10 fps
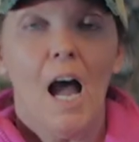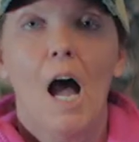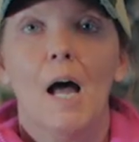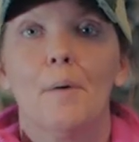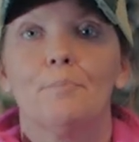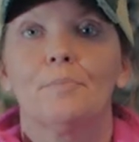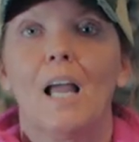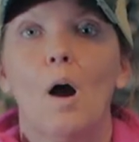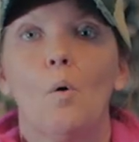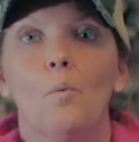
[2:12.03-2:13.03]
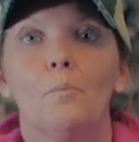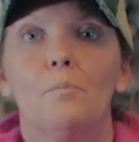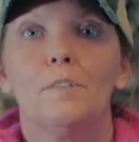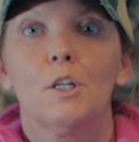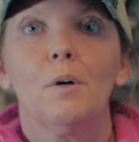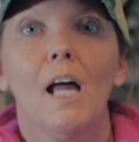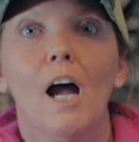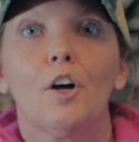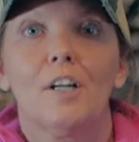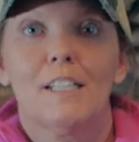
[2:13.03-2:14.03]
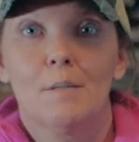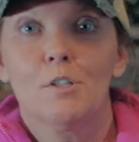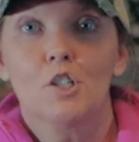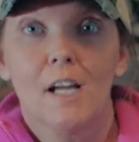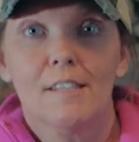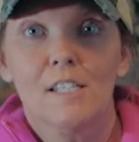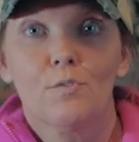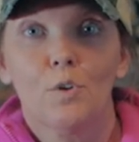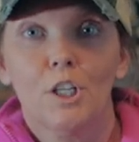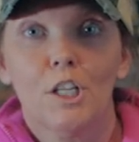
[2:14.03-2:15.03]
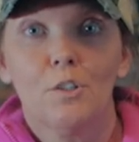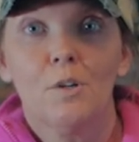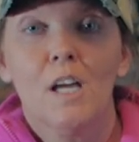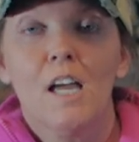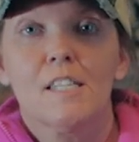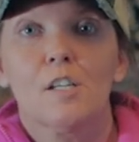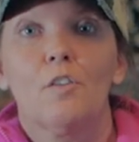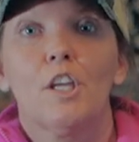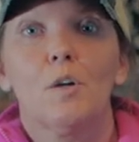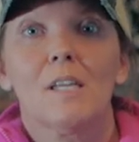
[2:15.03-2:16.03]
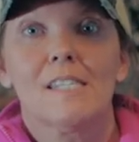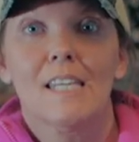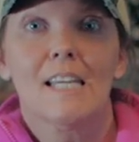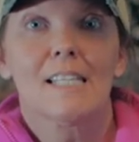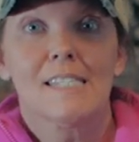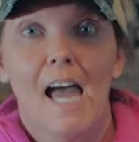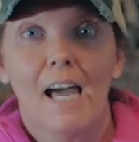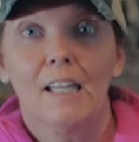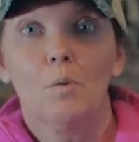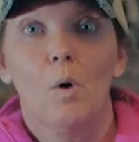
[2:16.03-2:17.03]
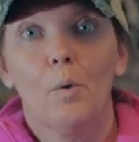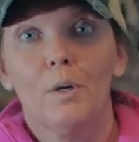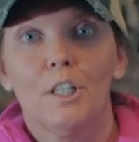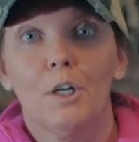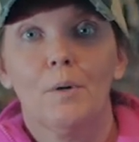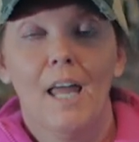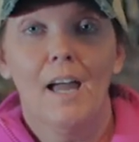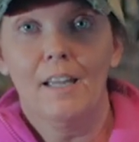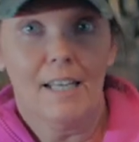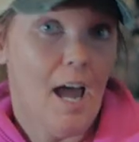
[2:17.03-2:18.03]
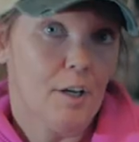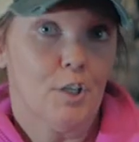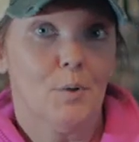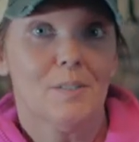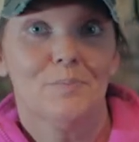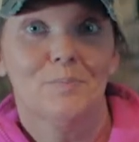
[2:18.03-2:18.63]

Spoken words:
Tua and I are gonna demonstrate this for you so that you can see exactly what we do and how to do it.